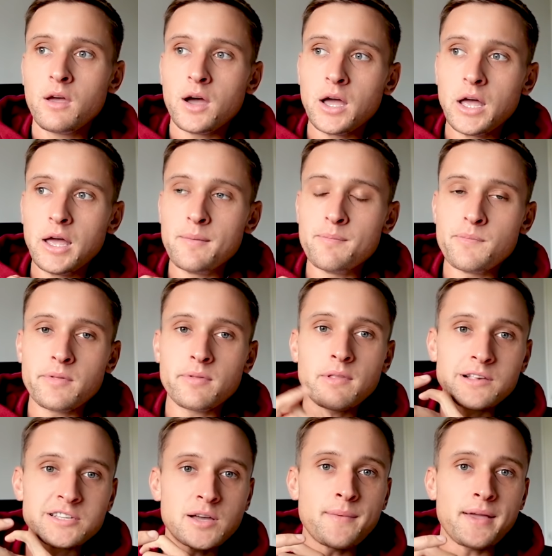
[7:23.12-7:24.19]

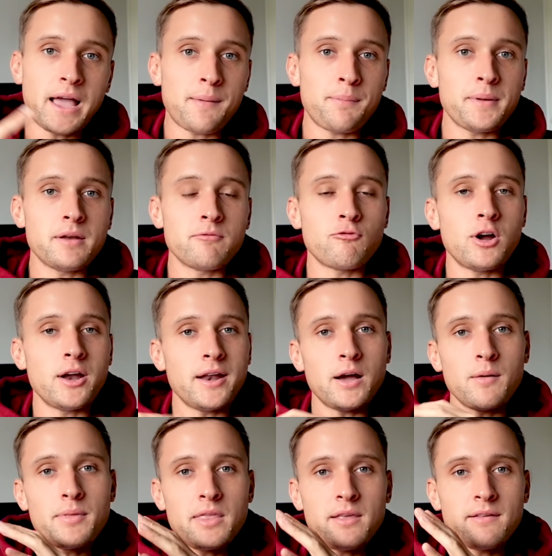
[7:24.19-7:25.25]
There's something happening right
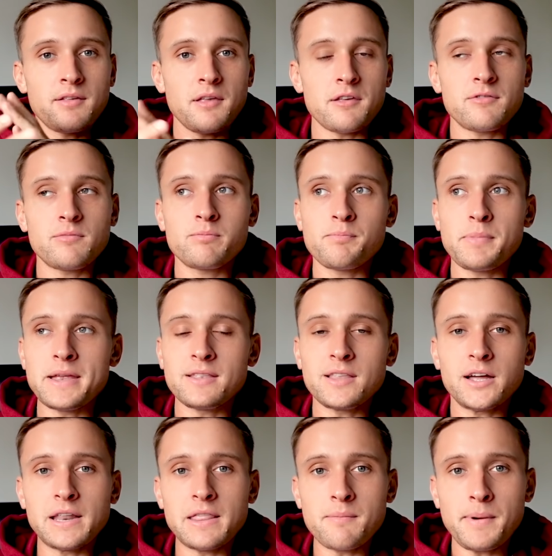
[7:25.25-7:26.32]
now and it's being
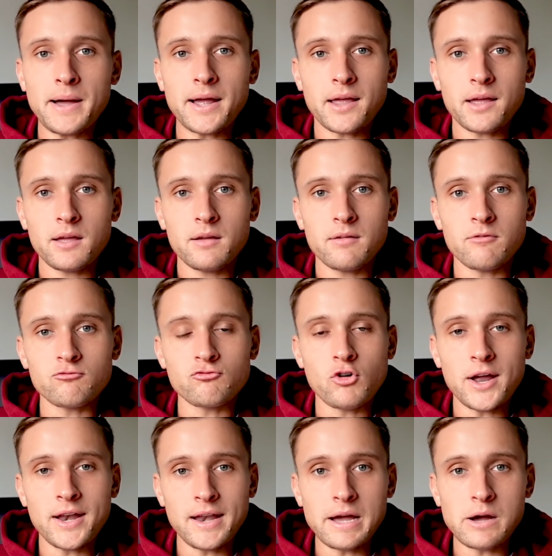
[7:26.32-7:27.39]
done in the back
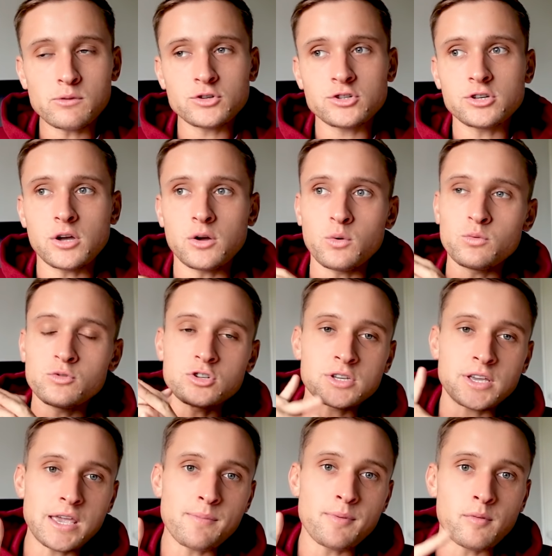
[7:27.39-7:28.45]
right now, so just
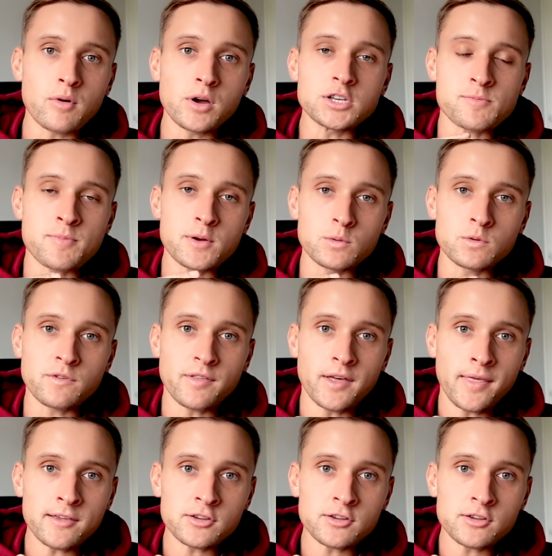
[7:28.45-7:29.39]
keep your eyes peeled for that.